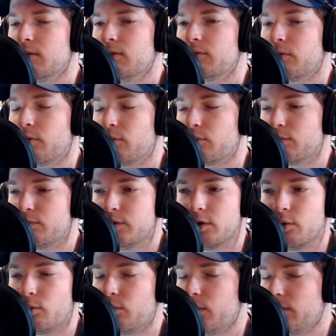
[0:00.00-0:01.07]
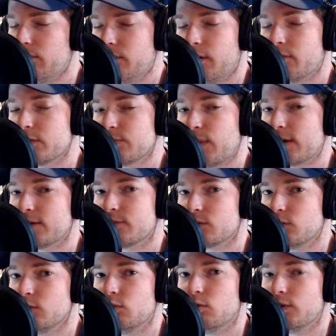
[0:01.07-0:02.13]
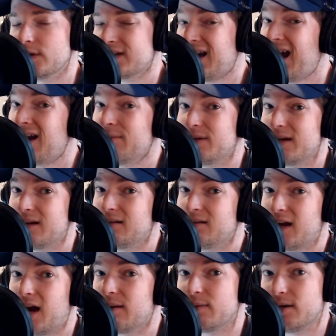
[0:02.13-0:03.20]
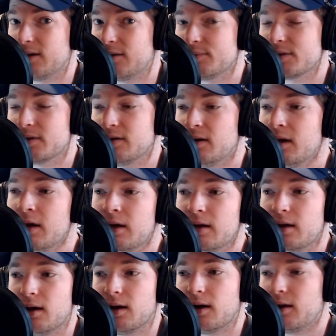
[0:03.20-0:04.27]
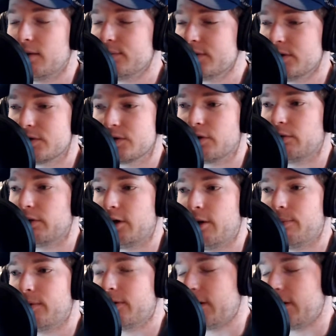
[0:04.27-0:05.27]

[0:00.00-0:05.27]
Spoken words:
for what their respective school, it's got to be Clemson. Clemson's certainly up there. Now,